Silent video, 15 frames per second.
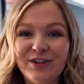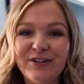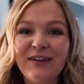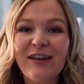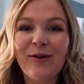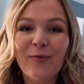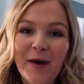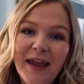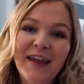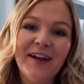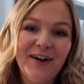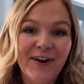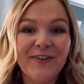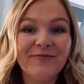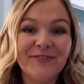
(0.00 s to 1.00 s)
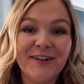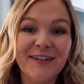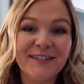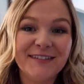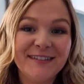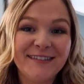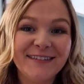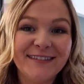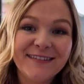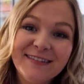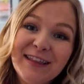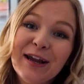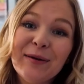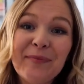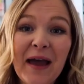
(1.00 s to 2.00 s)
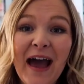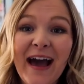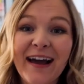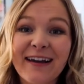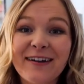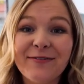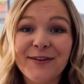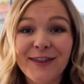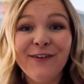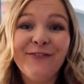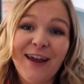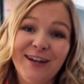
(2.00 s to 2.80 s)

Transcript: dirty white Converse. Oh They're back with a